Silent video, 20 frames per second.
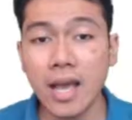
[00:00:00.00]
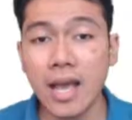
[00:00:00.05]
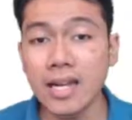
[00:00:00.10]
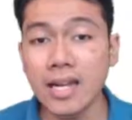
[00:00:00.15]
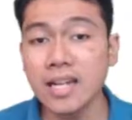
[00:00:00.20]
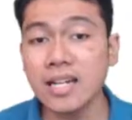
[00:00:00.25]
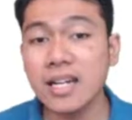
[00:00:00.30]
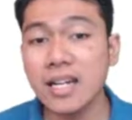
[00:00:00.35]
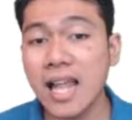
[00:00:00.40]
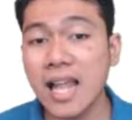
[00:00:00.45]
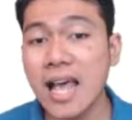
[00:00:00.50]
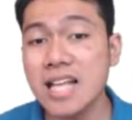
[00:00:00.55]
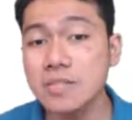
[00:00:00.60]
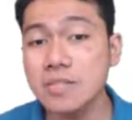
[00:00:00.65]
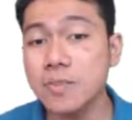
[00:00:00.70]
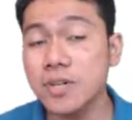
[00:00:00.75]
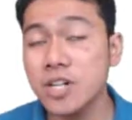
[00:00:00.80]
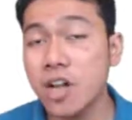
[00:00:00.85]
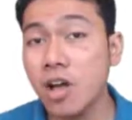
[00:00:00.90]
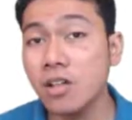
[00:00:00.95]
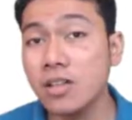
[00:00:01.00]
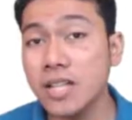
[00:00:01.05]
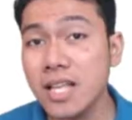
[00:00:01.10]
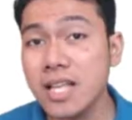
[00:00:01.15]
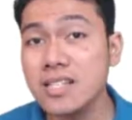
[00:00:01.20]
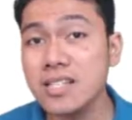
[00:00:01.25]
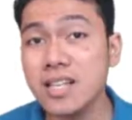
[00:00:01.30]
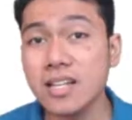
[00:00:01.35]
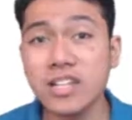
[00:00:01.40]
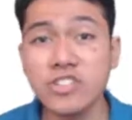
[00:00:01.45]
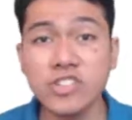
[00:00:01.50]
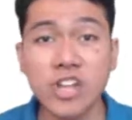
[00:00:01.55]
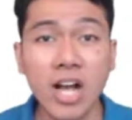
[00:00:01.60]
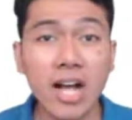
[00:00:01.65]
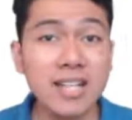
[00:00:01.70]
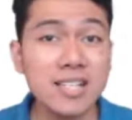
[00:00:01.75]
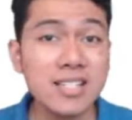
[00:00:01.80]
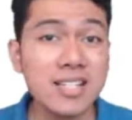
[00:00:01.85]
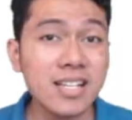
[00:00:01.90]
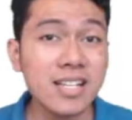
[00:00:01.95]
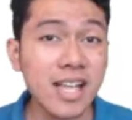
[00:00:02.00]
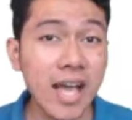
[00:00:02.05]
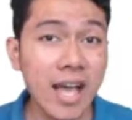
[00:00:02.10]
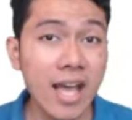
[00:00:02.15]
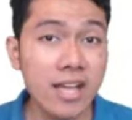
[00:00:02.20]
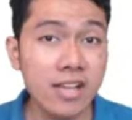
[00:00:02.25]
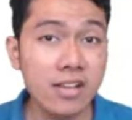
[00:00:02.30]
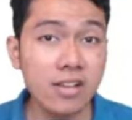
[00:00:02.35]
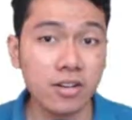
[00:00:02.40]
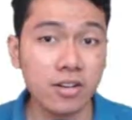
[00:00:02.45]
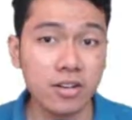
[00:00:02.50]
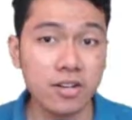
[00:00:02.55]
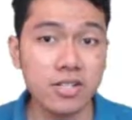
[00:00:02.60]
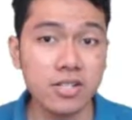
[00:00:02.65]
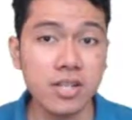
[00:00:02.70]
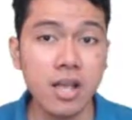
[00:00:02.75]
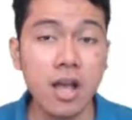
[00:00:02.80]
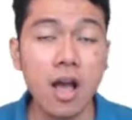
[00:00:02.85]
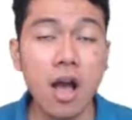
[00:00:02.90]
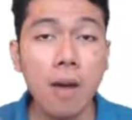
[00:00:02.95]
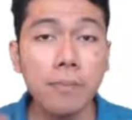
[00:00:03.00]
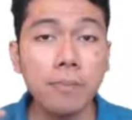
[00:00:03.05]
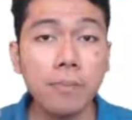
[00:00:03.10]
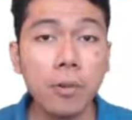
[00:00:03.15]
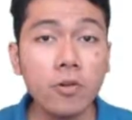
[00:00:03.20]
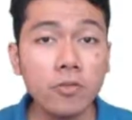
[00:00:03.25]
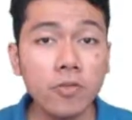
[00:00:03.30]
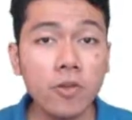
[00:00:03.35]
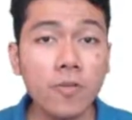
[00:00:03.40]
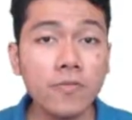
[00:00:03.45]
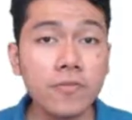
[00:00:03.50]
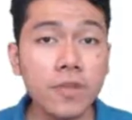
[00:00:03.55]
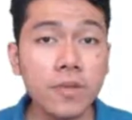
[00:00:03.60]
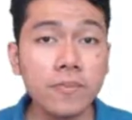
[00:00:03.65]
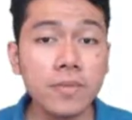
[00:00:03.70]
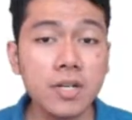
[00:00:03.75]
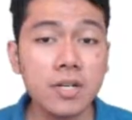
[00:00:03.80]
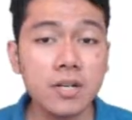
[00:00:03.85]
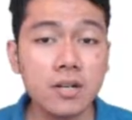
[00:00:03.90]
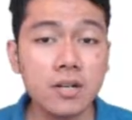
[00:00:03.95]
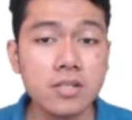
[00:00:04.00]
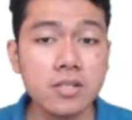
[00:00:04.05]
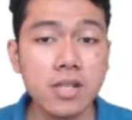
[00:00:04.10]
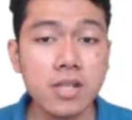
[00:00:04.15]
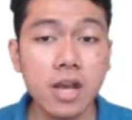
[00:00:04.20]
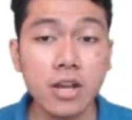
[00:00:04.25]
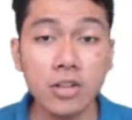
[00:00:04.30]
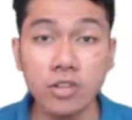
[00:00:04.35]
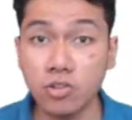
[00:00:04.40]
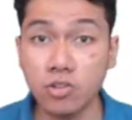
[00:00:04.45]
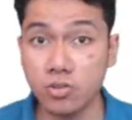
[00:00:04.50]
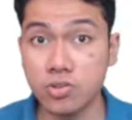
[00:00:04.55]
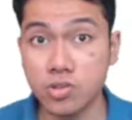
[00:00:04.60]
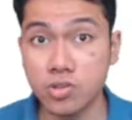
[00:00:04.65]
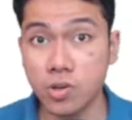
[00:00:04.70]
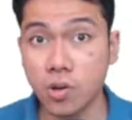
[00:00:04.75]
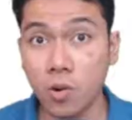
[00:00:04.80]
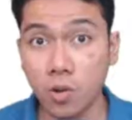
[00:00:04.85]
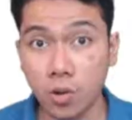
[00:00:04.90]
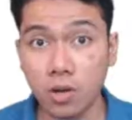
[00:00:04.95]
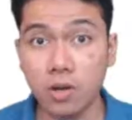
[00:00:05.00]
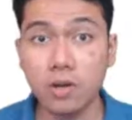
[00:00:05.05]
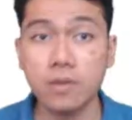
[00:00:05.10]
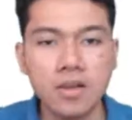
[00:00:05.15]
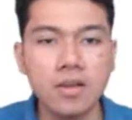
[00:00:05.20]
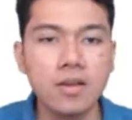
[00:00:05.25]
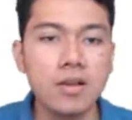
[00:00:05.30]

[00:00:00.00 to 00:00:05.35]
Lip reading: And then the last but not least, in the child seat anchors, both of them earns a good score.